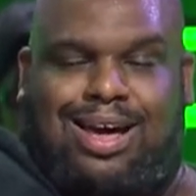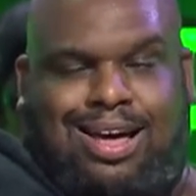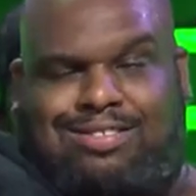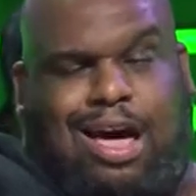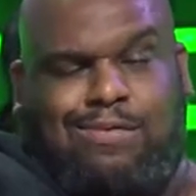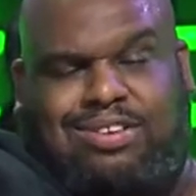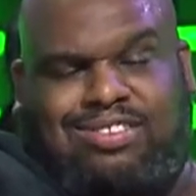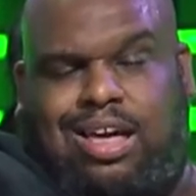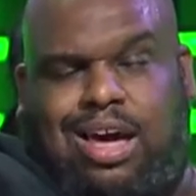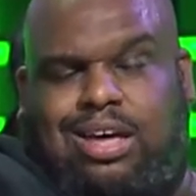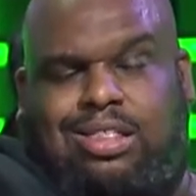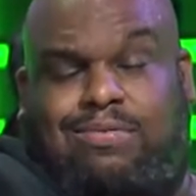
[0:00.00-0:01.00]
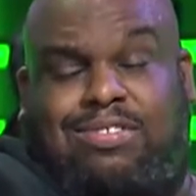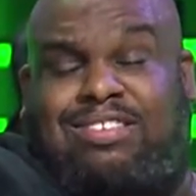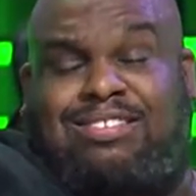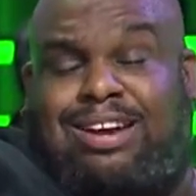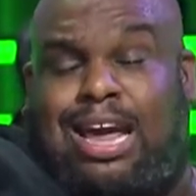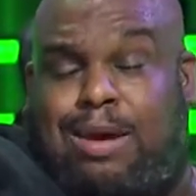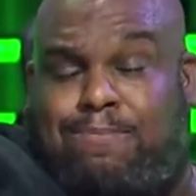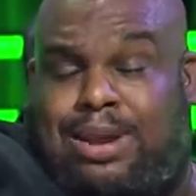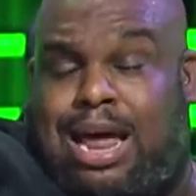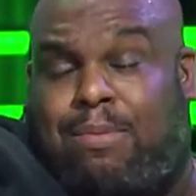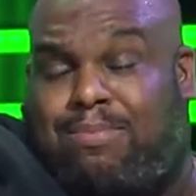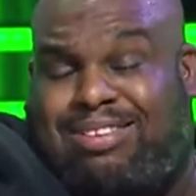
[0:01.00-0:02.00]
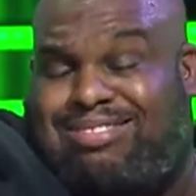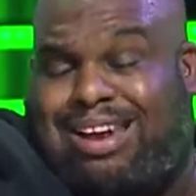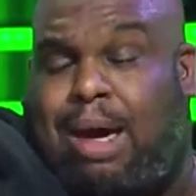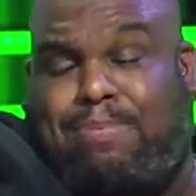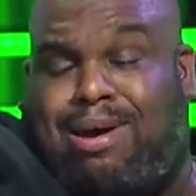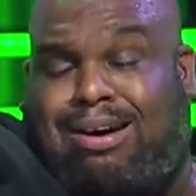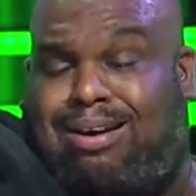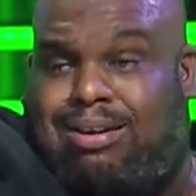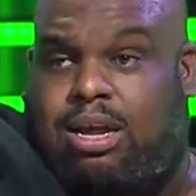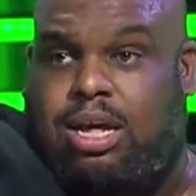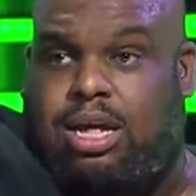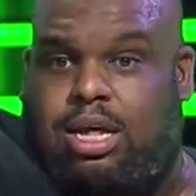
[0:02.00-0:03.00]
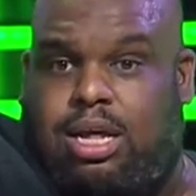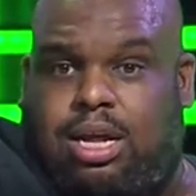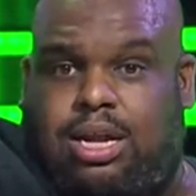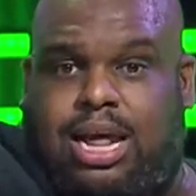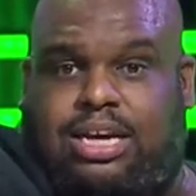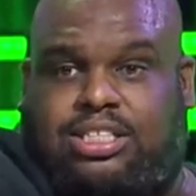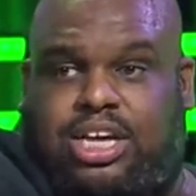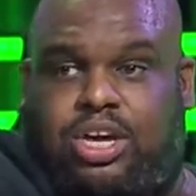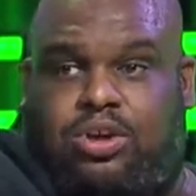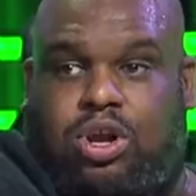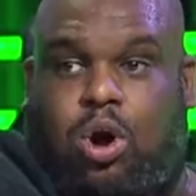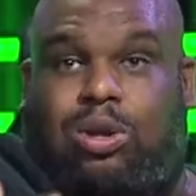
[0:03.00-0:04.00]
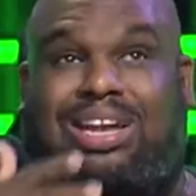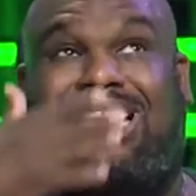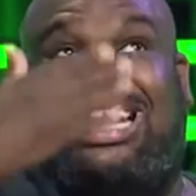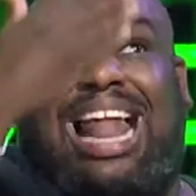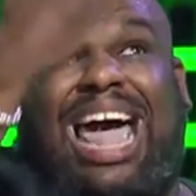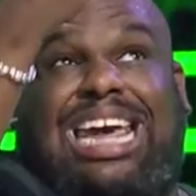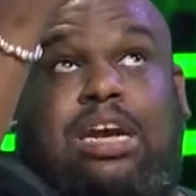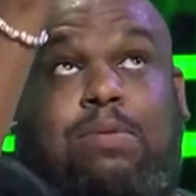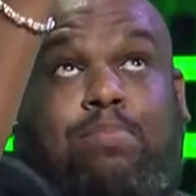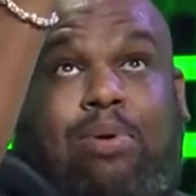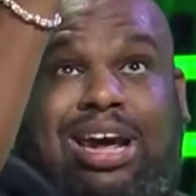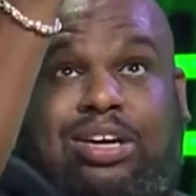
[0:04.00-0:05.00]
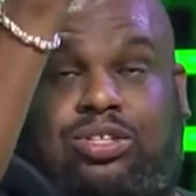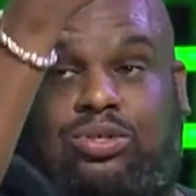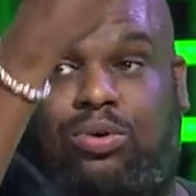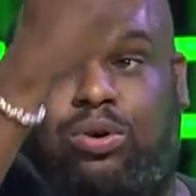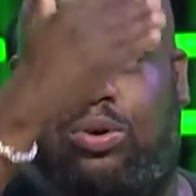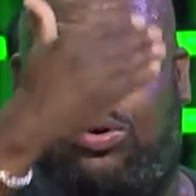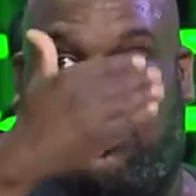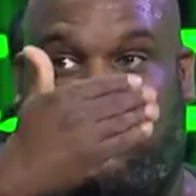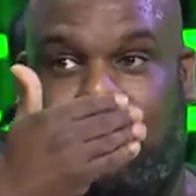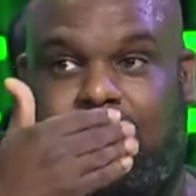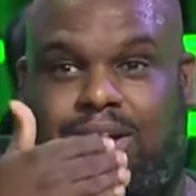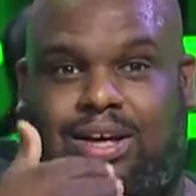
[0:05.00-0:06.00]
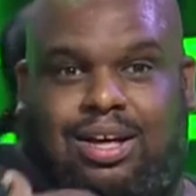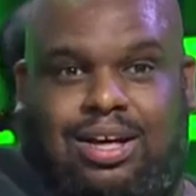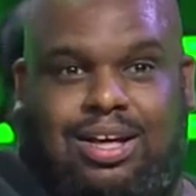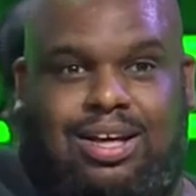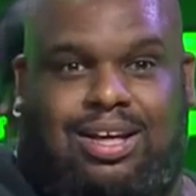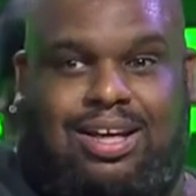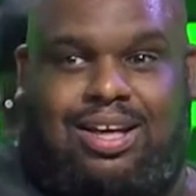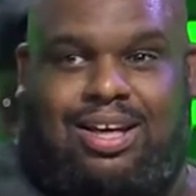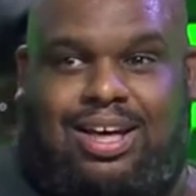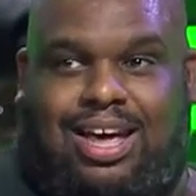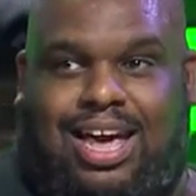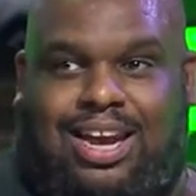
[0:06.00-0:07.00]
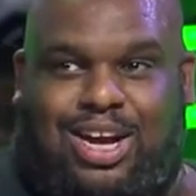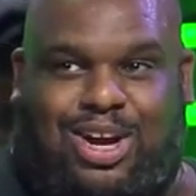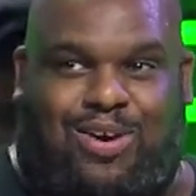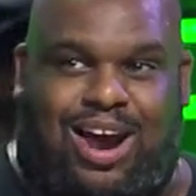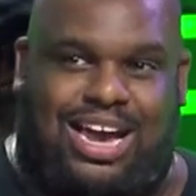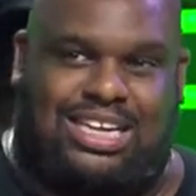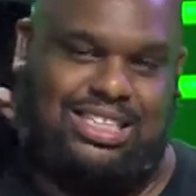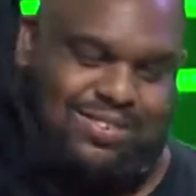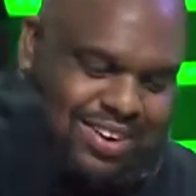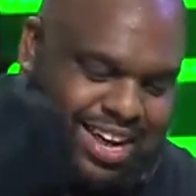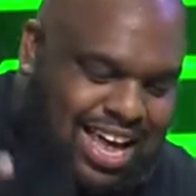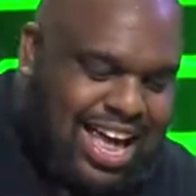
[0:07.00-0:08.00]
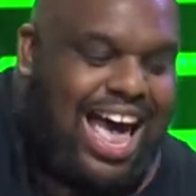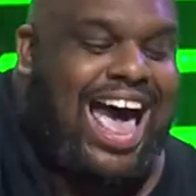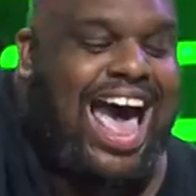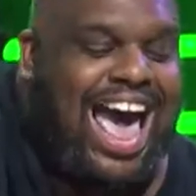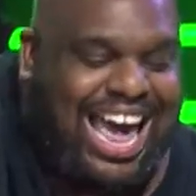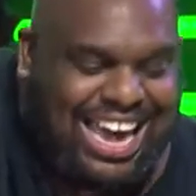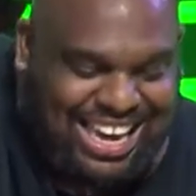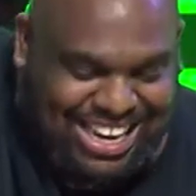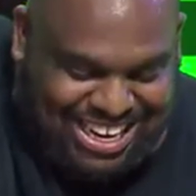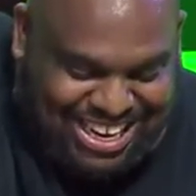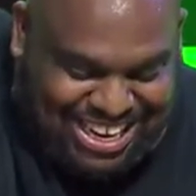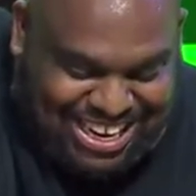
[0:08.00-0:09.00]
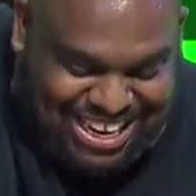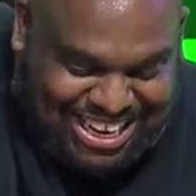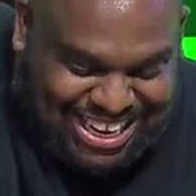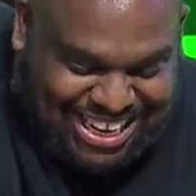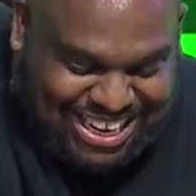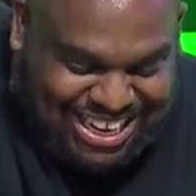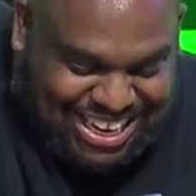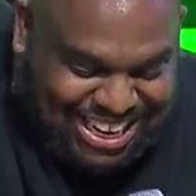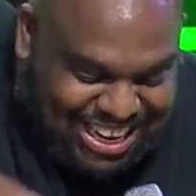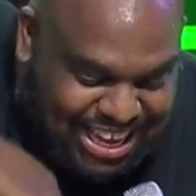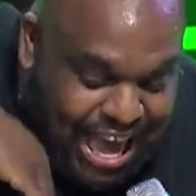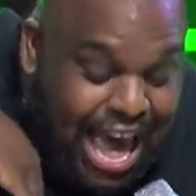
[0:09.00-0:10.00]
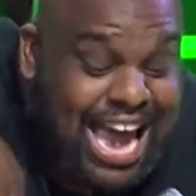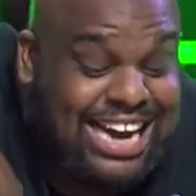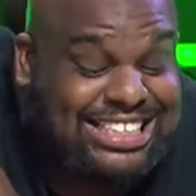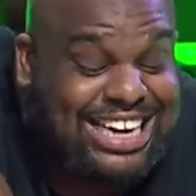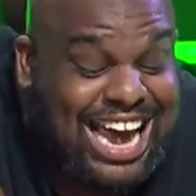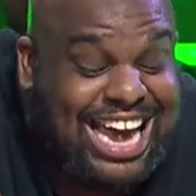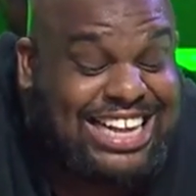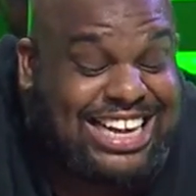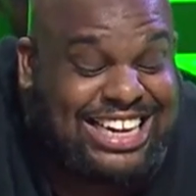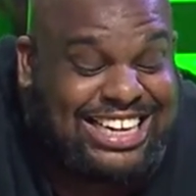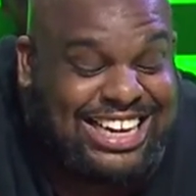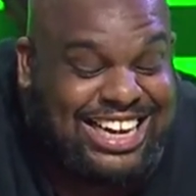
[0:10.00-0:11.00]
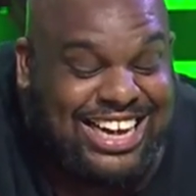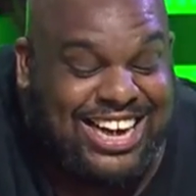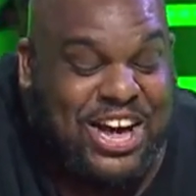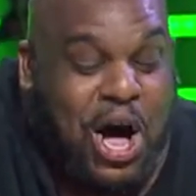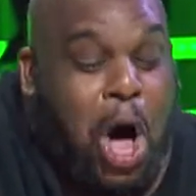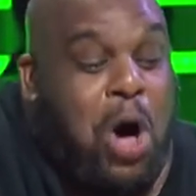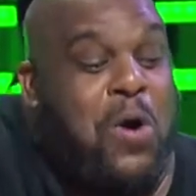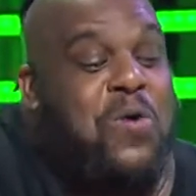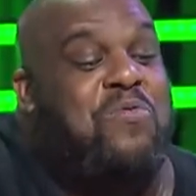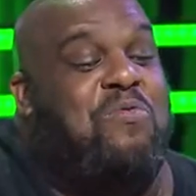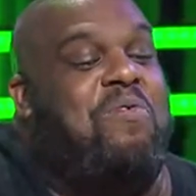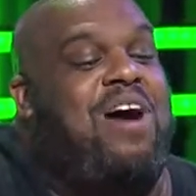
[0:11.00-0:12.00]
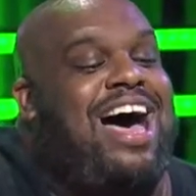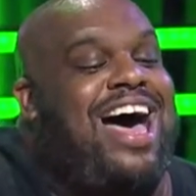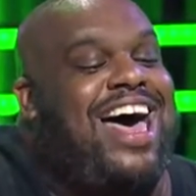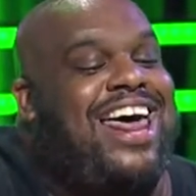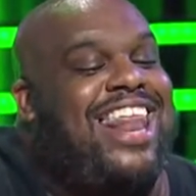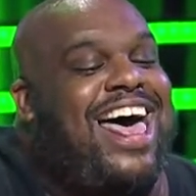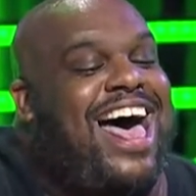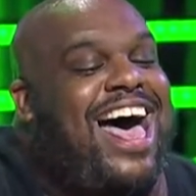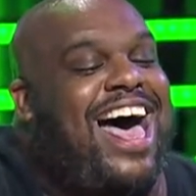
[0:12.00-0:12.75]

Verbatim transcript: As I was saying, there was a sheep, and I'm a shepherd. Next thing you know, light breaks through and the crazy one, hey, hey, Jesus, what up?